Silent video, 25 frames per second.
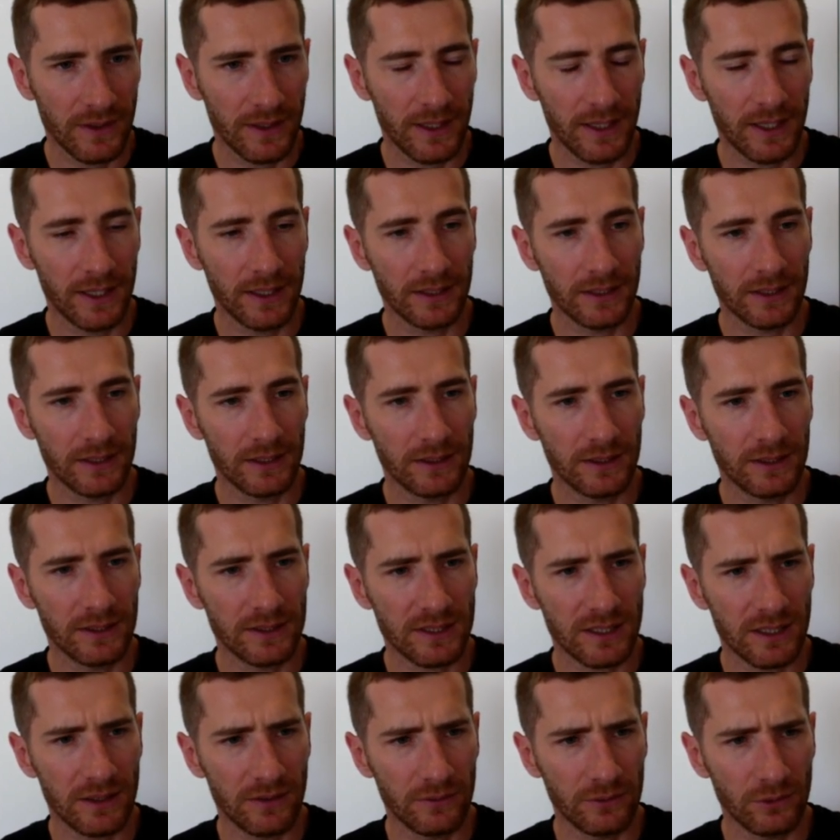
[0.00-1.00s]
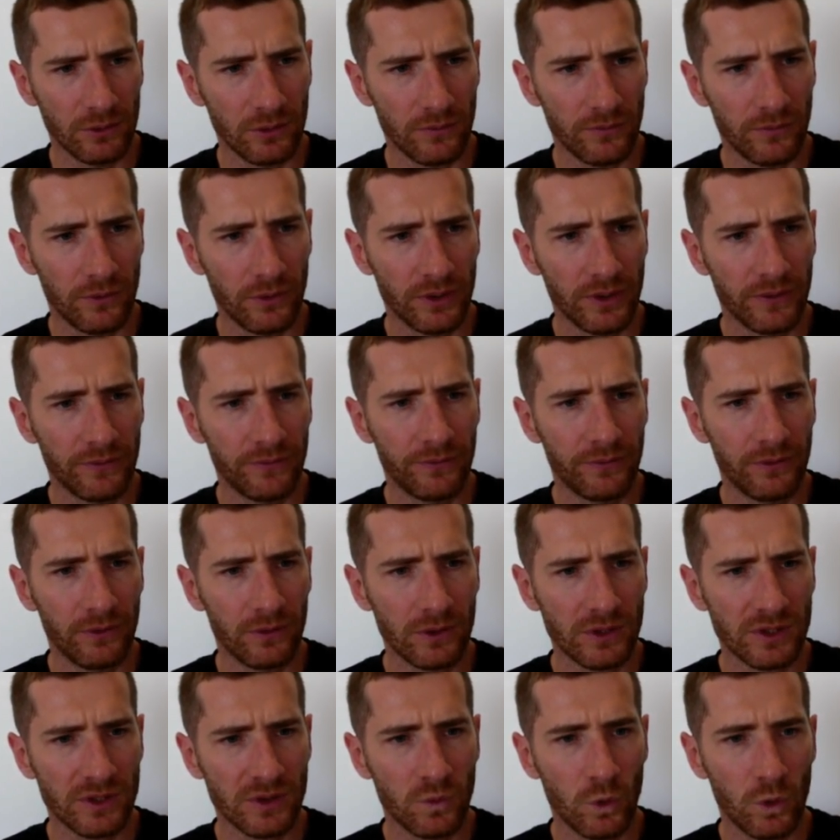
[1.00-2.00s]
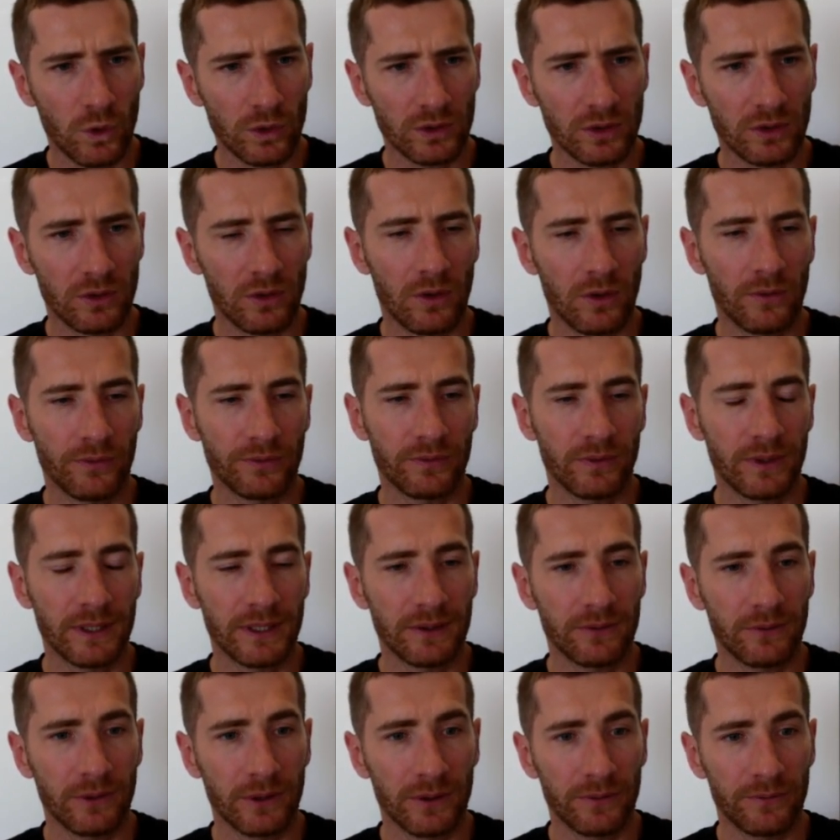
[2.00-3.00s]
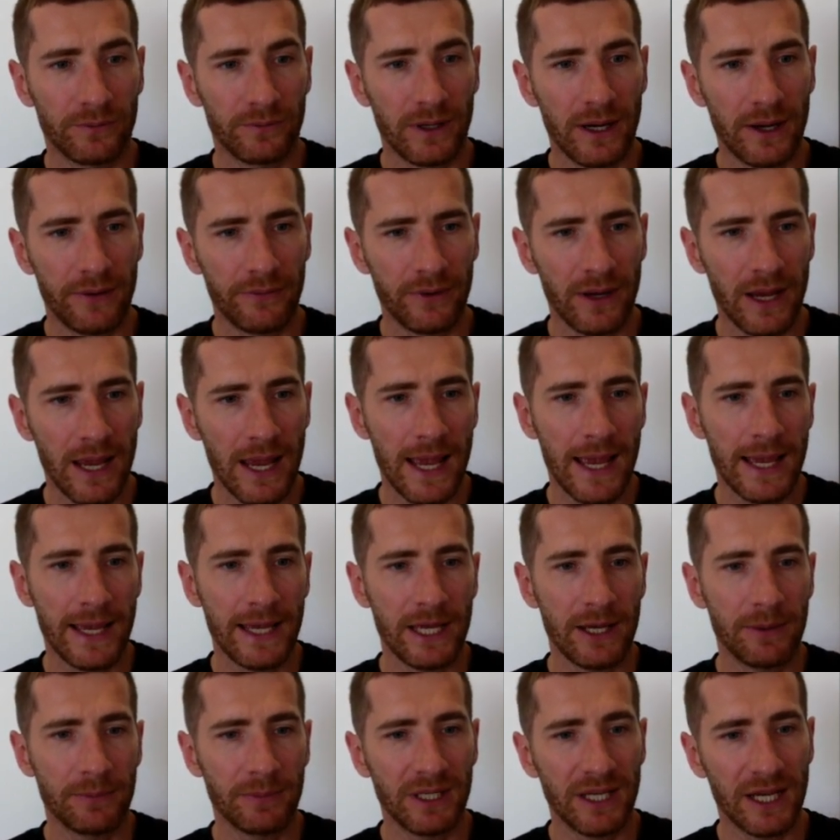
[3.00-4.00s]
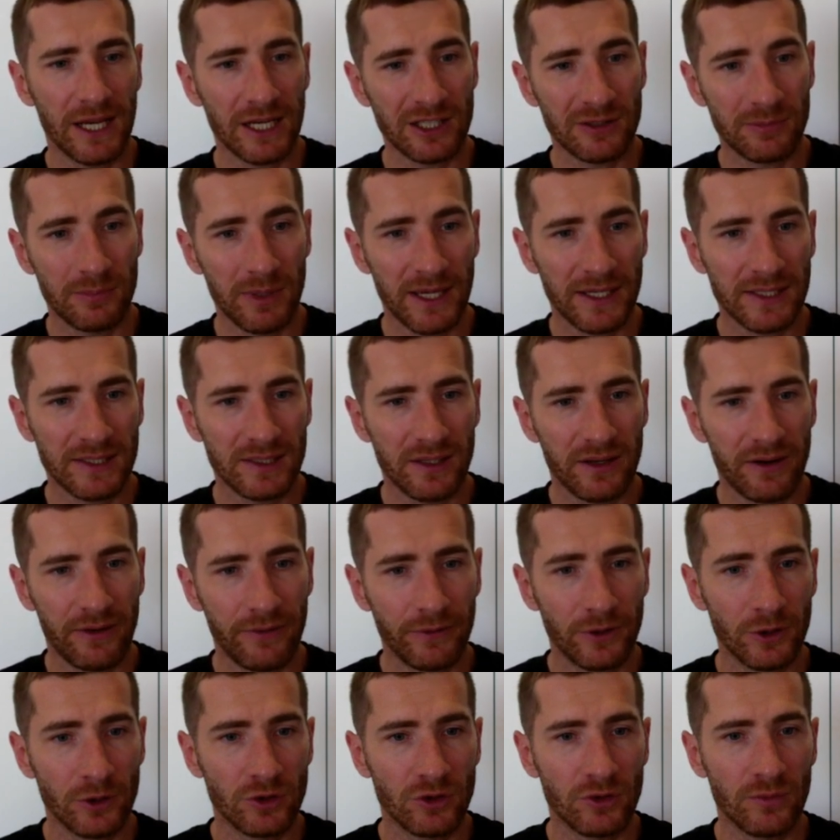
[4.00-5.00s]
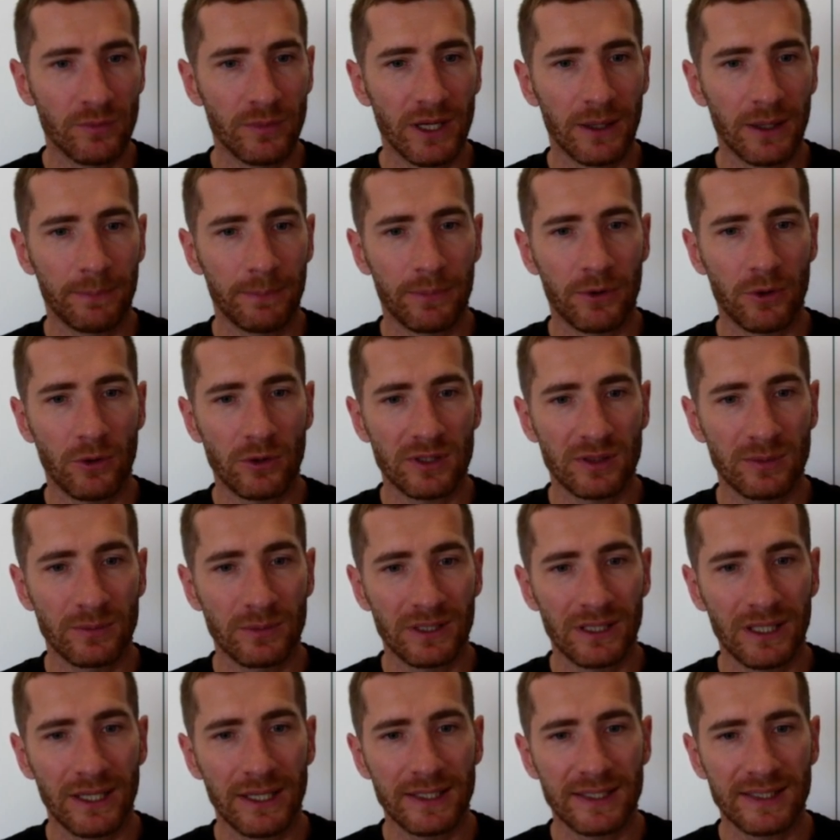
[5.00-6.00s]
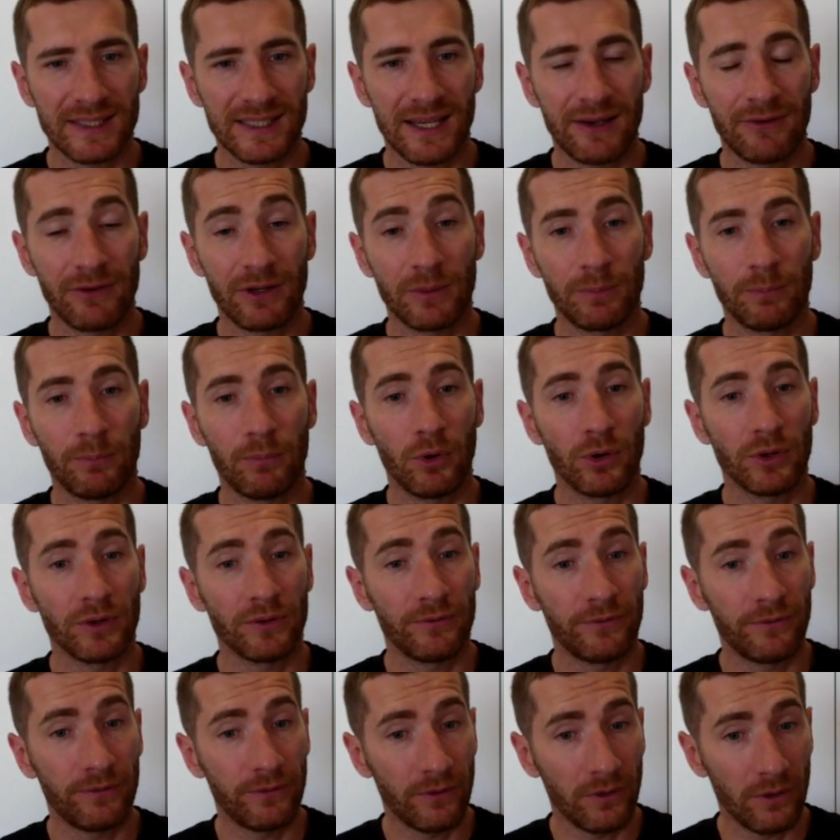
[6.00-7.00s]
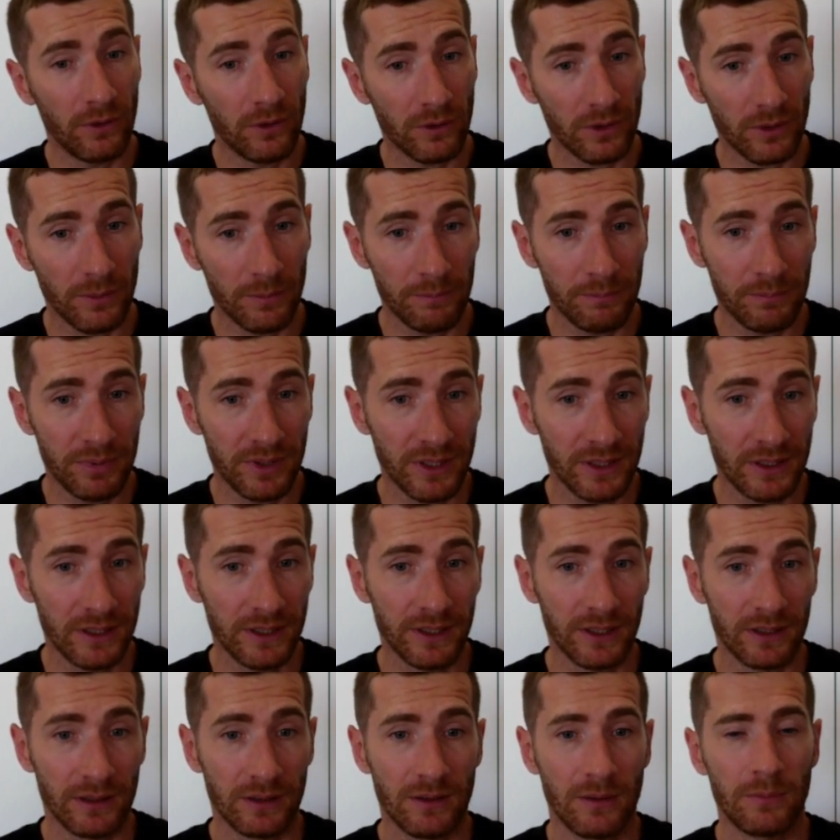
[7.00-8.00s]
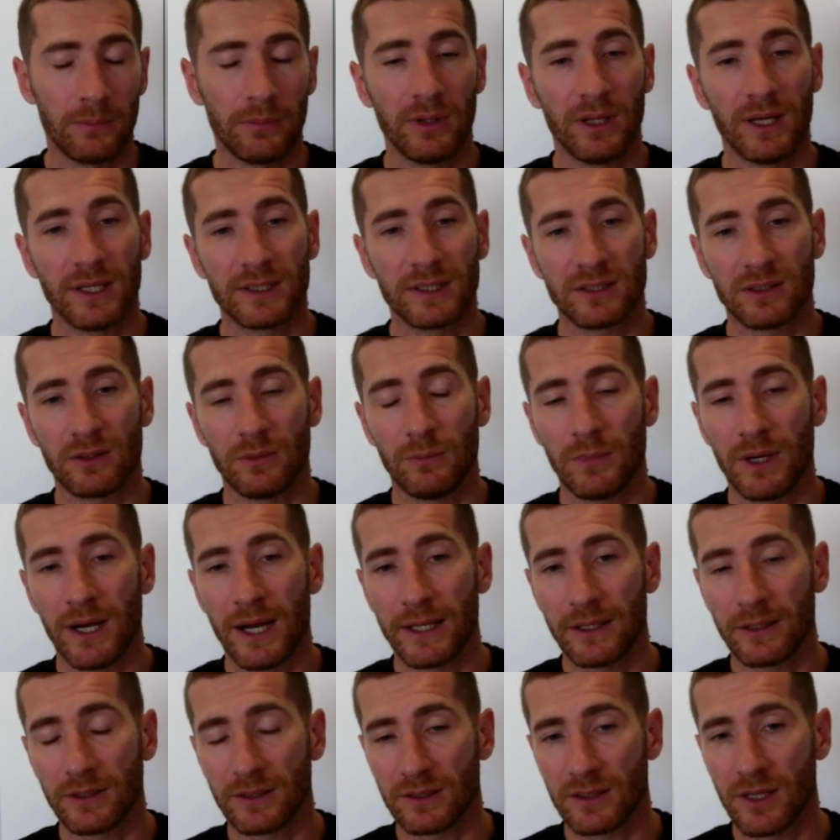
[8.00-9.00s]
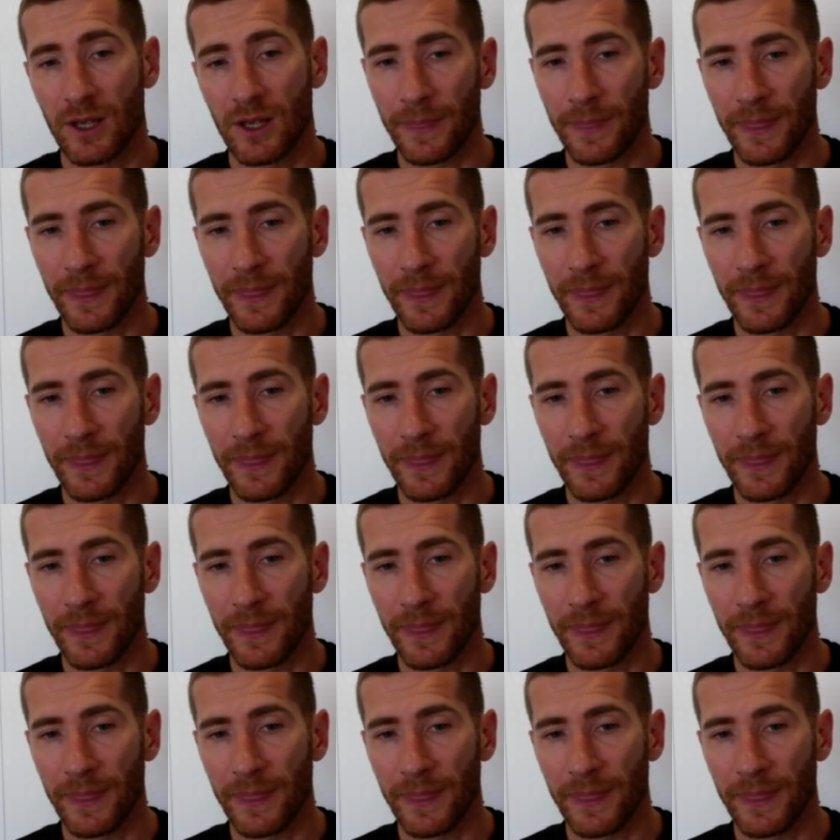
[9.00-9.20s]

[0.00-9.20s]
And let's have a look. For the first quarter of 2025, AMD expects the revenue to be approximately 7.4 billion plus or minus.